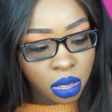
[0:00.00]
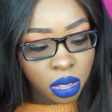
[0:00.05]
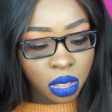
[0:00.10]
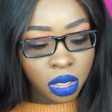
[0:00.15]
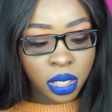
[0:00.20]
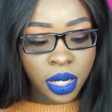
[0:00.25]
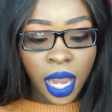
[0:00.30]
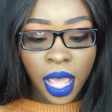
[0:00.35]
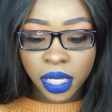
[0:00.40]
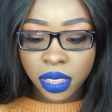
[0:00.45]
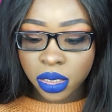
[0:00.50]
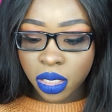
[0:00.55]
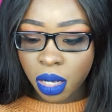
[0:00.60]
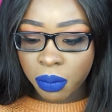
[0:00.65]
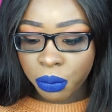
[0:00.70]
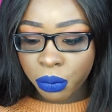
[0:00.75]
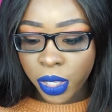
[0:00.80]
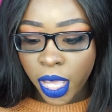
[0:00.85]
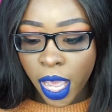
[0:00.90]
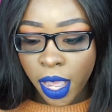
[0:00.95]
Next up,
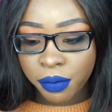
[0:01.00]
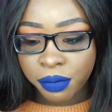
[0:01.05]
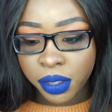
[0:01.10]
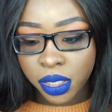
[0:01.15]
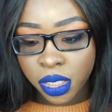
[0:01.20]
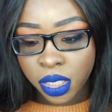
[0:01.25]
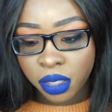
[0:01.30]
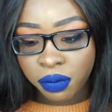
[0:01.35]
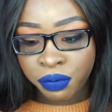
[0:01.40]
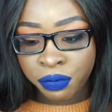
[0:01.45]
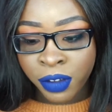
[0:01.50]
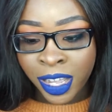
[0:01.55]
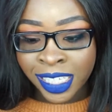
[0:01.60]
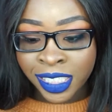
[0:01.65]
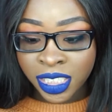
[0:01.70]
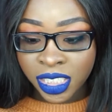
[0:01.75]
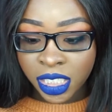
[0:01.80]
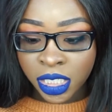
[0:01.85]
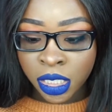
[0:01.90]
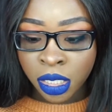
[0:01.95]
we have the
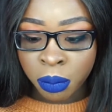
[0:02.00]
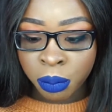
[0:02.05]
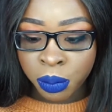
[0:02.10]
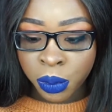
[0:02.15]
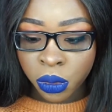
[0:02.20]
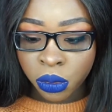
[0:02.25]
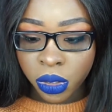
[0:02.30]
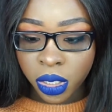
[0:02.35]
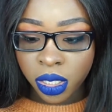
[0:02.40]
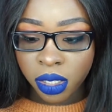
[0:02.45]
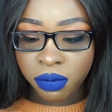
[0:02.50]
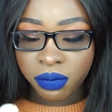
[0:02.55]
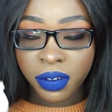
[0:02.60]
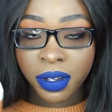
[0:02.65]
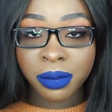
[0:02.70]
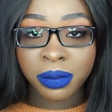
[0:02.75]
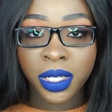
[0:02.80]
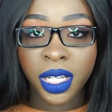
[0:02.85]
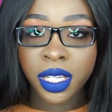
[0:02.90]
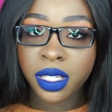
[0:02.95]
Venti Beauty
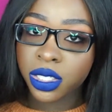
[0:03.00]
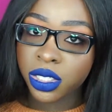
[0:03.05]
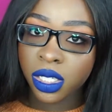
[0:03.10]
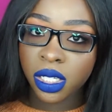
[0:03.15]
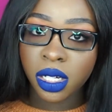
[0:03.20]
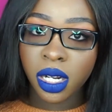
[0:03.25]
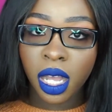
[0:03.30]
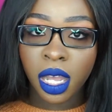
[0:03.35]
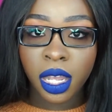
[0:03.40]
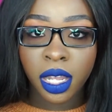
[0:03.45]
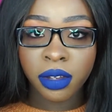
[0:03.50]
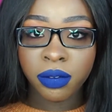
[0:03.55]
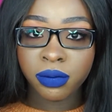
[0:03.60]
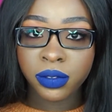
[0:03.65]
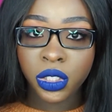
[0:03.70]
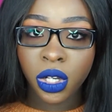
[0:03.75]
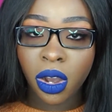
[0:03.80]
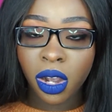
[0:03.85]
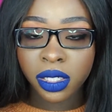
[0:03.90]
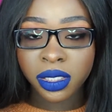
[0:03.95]
Foundation. I've
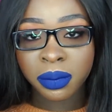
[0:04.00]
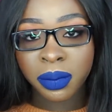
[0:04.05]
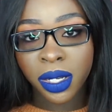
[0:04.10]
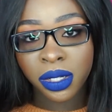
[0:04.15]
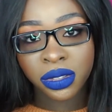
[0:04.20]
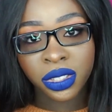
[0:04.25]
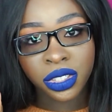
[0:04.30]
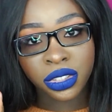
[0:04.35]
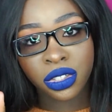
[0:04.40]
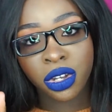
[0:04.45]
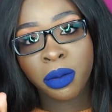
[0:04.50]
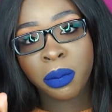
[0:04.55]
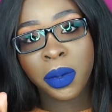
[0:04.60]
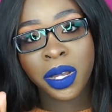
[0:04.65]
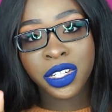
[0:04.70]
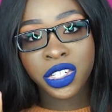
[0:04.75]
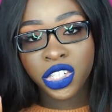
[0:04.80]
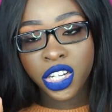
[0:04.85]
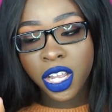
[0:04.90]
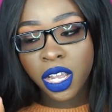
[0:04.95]
talked about this on
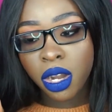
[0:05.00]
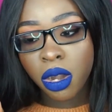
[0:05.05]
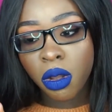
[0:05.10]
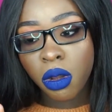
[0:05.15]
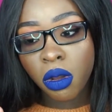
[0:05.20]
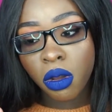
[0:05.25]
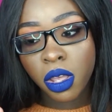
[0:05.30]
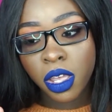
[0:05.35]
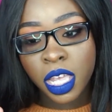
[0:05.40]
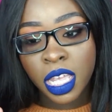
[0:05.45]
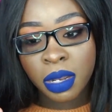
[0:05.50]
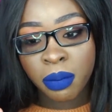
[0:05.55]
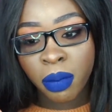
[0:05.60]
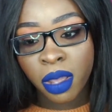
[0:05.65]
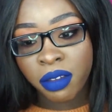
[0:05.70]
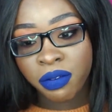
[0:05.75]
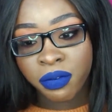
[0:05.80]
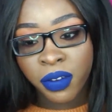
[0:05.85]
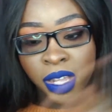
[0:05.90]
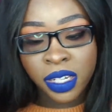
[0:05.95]
my channel in
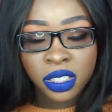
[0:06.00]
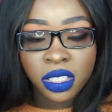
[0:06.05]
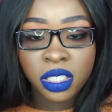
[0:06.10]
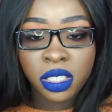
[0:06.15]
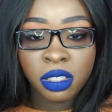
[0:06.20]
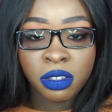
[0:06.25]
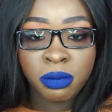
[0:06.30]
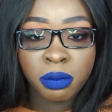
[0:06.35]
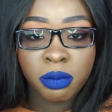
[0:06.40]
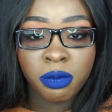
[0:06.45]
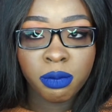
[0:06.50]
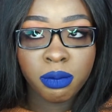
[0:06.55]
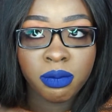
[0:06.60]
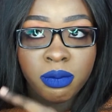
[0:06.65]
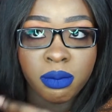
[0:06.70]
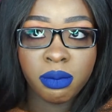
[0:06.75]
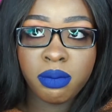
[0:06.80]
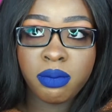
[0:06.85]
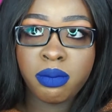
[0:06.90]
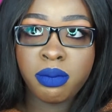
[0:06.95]
my Venti
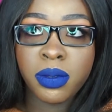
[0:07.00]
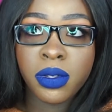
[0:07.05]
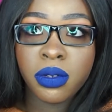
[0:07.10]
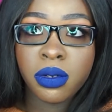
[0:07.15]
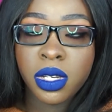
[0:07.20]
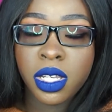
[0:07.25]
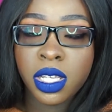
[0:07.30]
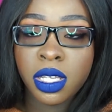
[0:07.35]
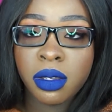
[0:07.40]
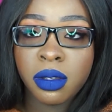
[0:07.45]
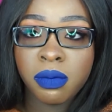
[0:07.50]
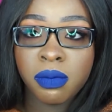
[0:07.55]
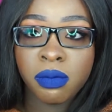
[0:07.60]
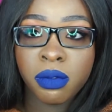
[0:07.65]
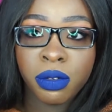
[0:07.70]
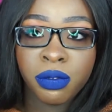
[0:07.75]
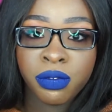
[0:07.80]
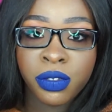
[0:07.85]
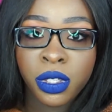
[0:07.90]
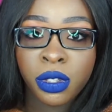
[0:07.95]
beauty
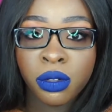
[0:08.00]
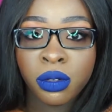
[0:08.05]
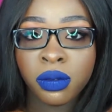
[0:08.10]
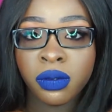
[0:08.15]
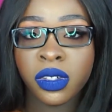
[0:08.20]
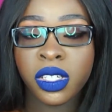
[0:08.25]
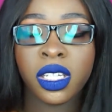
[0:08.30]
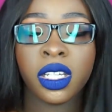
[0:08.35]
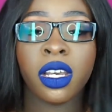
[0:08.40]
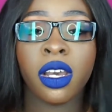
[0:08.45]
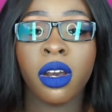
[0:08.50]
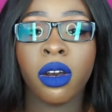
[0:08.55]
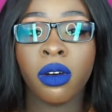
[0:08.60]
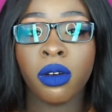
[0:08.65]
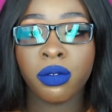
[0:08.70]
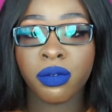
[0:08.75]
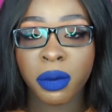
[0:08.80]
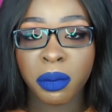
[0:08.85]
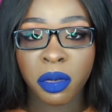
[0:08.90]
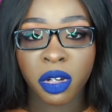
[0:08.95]
review video
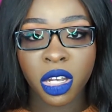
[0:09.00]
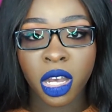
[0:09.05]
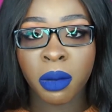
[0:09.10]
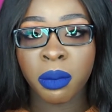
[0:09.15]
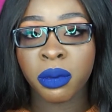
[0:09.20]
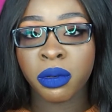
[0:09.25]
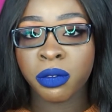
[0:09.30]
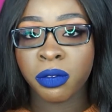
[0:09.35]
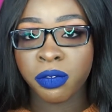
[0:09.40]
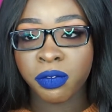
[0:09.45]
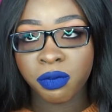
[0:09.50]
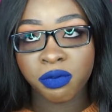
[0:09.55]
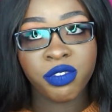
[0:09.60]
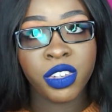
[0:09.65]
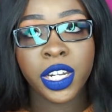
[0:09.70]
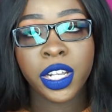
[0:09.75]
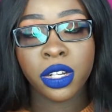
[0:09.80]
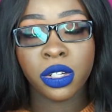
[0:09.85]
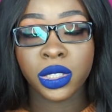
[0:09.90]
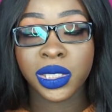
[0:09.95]
from a couple
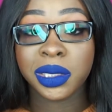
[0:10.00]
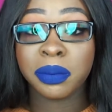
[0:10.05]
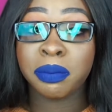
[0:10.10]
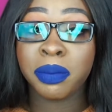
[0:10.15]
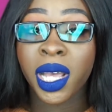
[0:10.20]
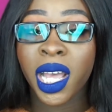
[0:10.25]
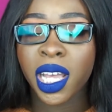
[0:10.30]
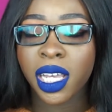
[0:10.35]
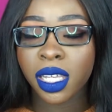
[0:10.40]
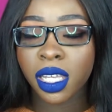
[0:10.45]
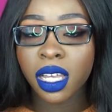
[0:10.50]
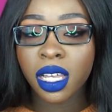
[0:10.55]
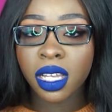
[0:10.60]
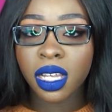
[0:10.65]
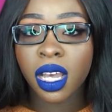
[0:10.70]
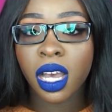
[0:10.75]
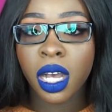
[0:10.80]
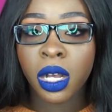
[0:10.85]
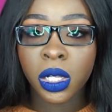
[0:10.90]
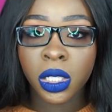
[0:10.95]
videos back.
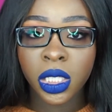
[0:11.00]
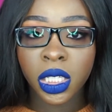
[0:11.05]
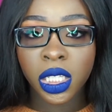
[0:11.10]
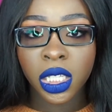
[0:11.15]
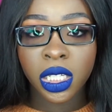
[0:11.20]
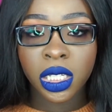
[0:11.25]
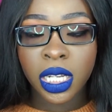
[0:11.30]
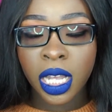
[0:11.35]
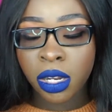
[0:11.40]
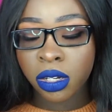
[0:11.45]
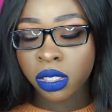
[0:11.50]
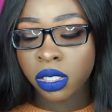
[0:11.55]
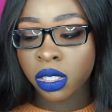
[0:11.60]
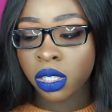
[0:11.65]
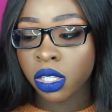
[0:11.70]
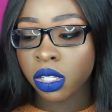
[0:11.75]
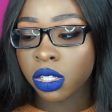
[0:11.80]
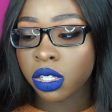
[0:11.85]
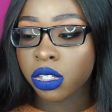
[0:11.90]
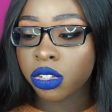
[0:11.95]
I'll link it down in
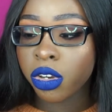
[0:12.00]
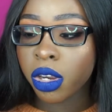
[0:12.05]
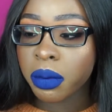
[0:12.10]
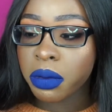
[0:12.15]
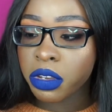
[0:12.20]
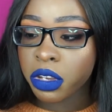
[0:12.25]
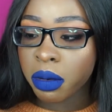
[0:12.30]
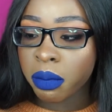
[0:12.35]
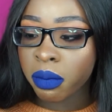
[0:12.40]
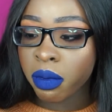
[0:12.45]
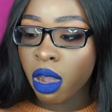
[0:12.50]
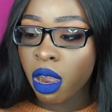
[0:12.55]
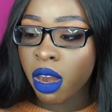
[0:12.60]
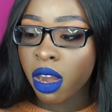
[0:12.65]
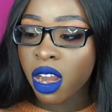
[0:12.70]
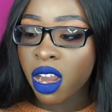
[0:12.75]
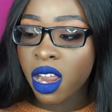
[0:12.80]
the description bar.